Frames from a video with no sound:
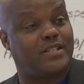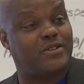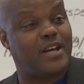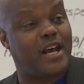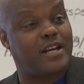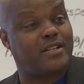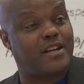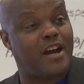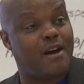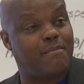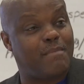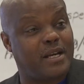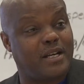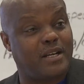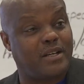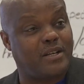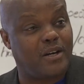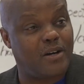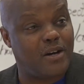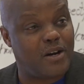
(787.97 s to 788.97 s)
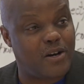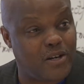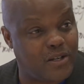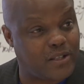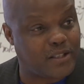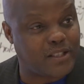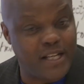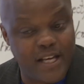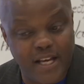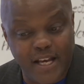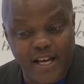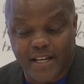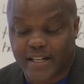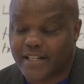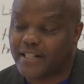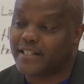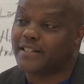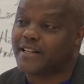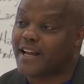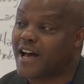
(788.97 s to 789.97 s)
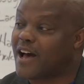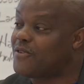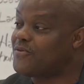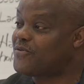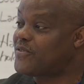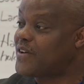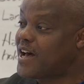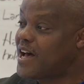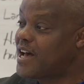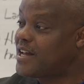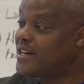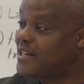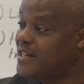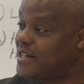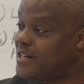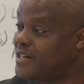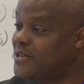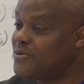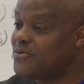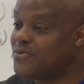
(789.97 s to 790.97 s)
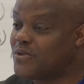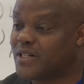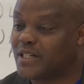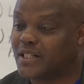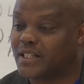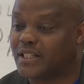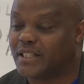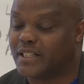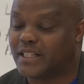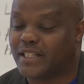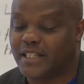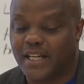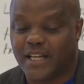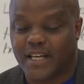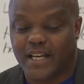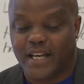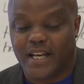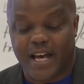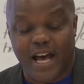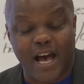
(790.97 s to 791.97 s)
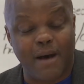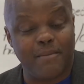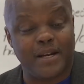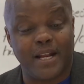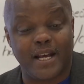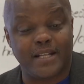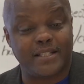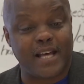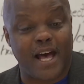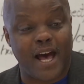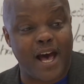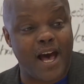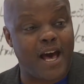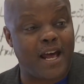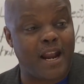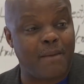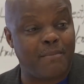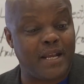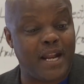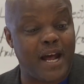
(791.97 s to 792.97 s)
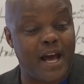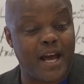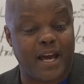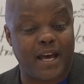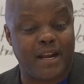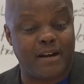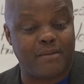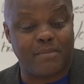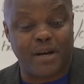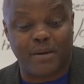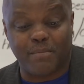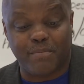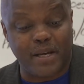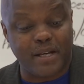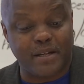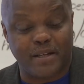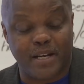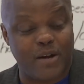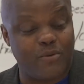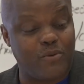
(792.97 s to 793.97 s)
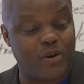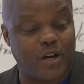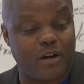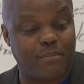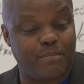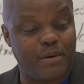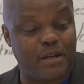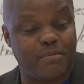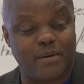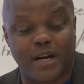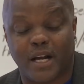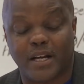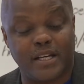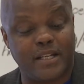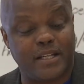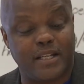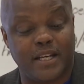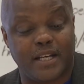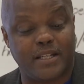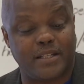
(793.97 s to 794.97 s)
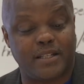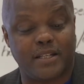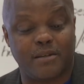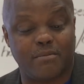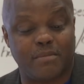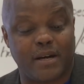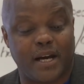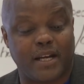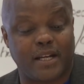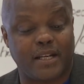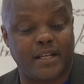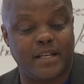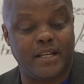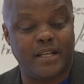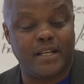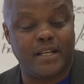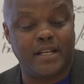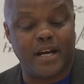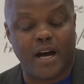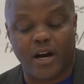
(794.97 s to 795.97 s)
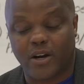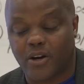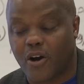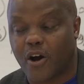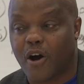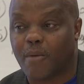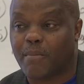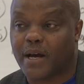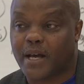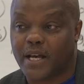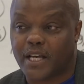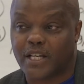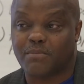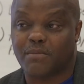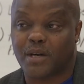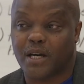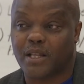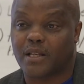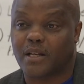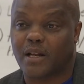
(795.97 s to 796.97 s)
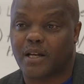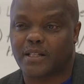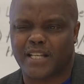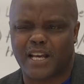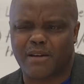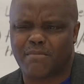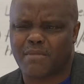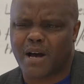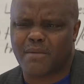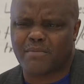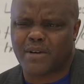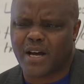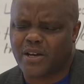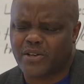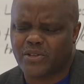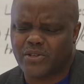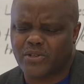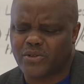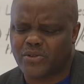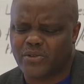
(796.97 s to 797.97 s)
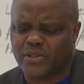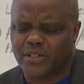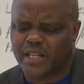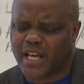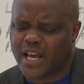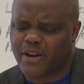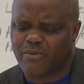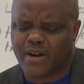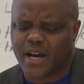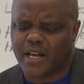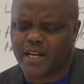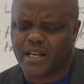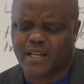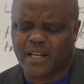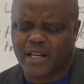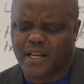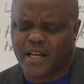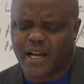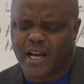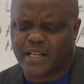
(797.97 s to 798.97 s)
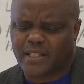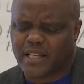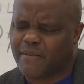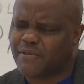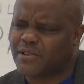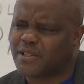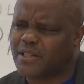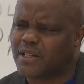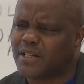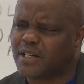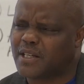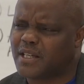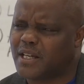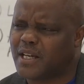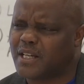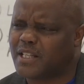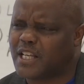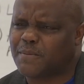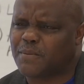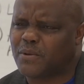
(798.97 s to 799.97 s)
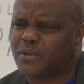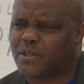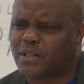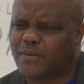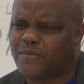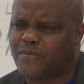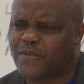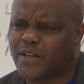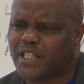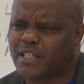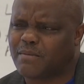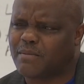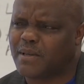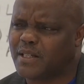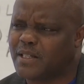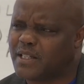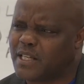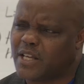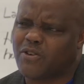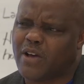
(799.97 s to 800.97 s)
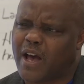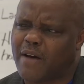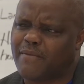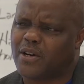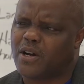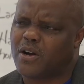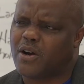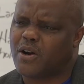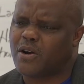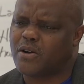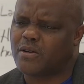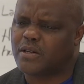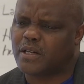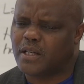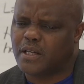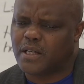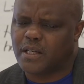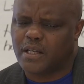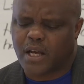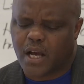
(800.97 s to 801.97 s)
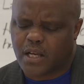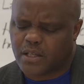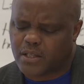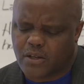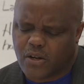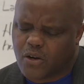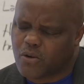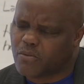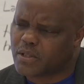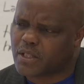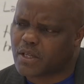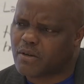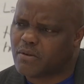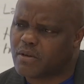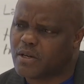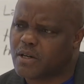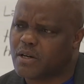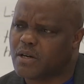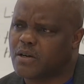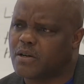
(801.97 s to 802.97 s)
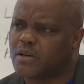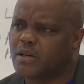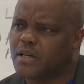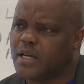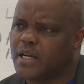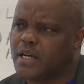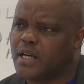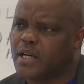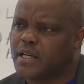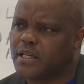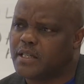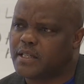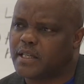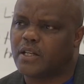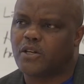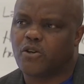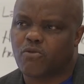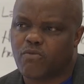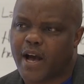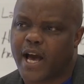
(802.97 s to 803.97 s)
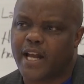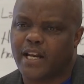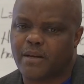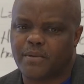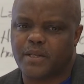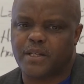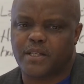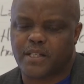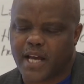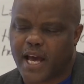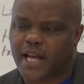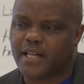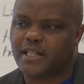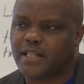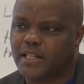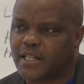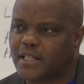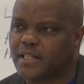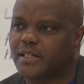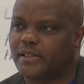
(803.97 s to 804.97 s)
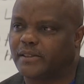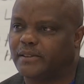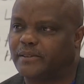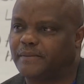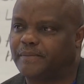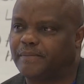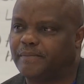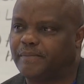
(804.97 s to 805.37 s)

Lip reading: So I started making calls. Could not find anyone. I mean, that's odd. I mean, I got a big network of people, but I couldn't catch anybody. I called my ex-mother-in-law. I said, "Hey, Mama, how you doing?" She said, "Hey, Ronnie." I said, "Have you seen the kids? They're supposed to come visit me." She said, "You haven't heard?" I said, "No, what's going on?" She said, "Little Ronnie been shot and killed."